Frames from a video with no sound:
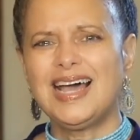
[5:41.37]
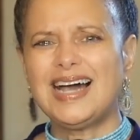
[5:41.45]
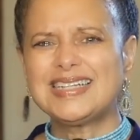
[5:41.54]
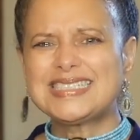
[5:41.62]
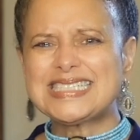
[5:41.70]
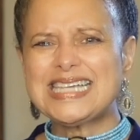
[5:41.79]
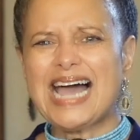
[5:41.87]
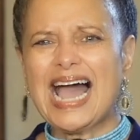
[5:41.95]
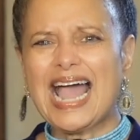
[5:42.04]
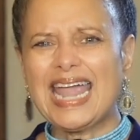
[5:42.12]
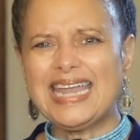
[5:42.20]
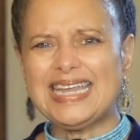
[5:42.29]
a
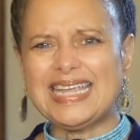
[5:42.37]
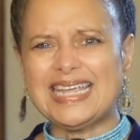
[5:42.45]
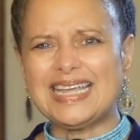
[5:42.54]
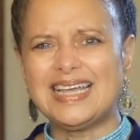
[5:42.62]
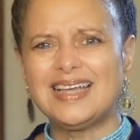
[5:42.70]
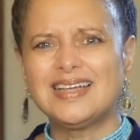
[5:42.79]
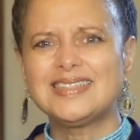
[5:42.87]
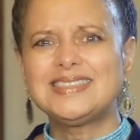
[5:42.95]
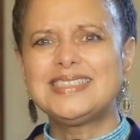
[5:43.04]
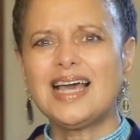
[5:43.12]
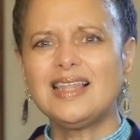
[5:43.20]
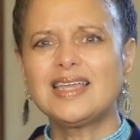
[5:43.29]
tiny,
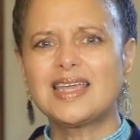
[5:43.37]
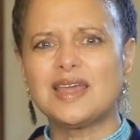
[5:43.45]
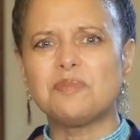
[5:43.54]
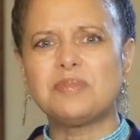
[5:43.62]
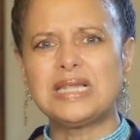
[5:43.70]
delicate